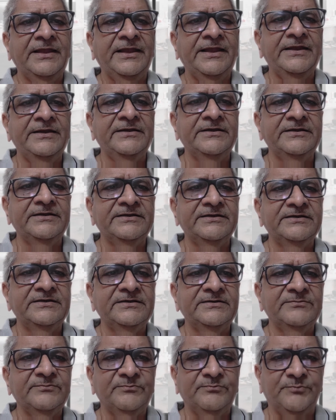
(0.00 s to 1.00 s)
And
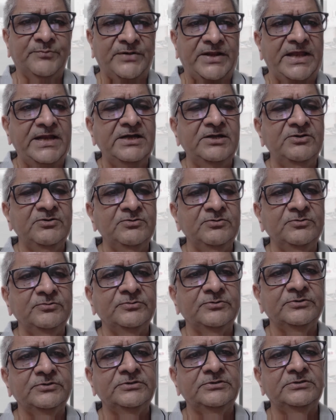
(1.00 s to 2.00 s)
prior
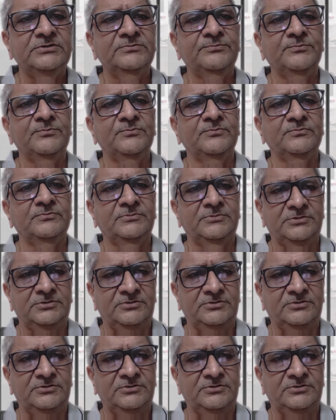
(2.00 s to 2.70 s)
to